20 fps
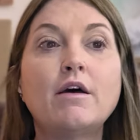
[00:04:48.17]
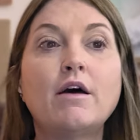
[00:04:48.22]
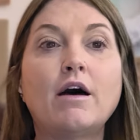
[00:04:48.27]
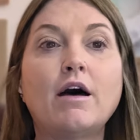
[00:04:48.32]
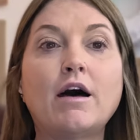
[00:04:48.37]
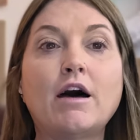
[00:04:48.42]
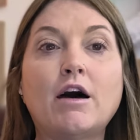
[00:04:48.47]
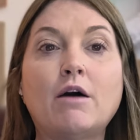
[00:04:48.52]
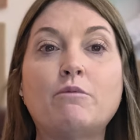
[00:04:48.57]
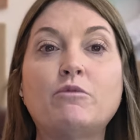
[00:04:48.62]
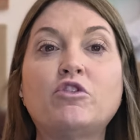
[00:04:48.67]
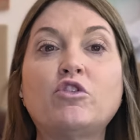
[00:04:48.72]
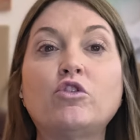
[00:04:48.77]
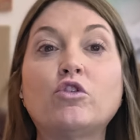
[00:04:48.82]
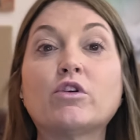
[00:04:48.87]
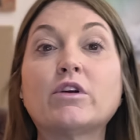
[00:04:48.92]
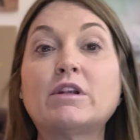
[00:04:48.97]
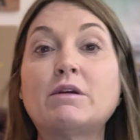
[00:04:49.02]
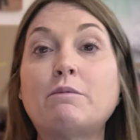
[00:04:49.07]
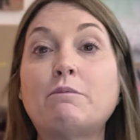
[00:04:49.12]
So you're
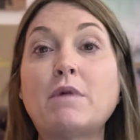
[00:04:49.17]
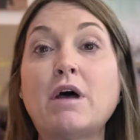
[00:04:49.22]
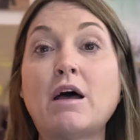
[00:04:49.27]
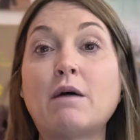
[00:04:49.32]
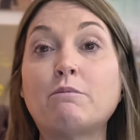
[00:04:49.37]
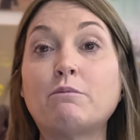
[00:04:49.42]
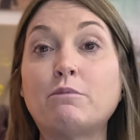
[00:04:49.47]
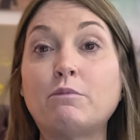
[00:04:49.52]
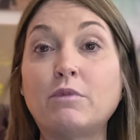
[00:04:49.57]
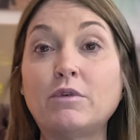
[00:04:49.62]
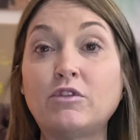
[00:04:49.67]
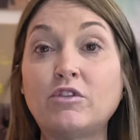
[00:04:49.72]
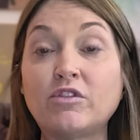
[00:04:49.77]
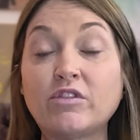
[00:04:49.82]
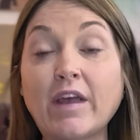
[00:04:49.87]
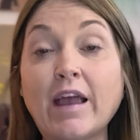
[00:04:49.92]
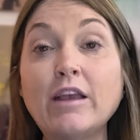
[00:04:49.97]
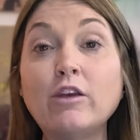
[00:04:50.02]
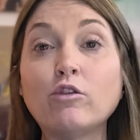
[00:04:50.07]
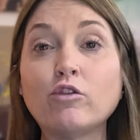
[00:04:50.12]
going to
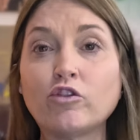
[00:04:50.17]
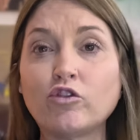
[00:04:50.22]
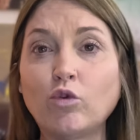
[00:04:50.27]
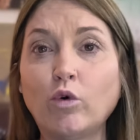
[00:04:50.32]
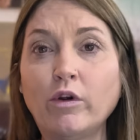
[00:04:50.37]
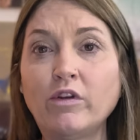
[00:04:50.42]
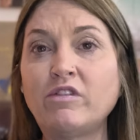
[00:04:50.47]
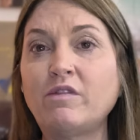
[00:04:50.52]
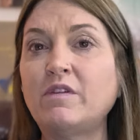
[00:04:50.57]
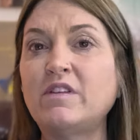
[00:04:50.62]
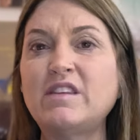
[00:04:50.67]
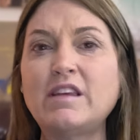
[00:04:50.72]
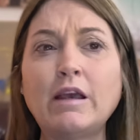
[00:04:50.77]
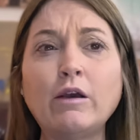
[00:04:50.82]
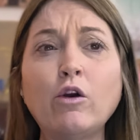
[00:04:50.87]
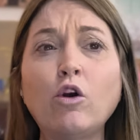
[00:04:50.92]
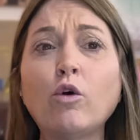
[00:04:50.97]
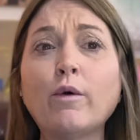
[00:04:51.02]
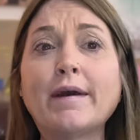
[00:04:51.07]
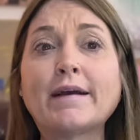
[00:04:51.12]
cite your source. If it's
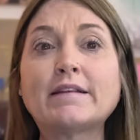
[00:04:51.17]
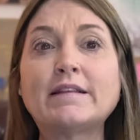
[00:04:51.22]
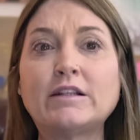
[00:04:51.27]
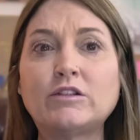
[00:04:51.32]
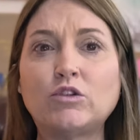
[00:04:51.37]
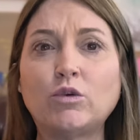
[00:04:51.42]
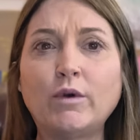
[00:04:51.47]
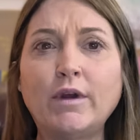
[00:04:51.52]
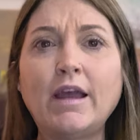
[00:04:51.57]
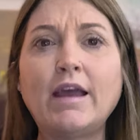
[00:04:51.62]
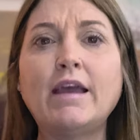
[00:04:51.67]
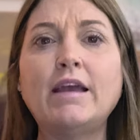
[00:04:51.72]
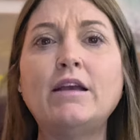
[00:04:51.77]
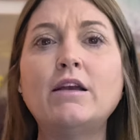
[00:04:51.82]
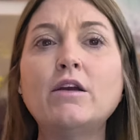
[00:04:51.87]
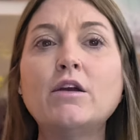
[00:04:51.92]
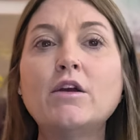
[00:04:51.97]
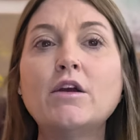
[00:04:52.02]
incorrect, that's okay.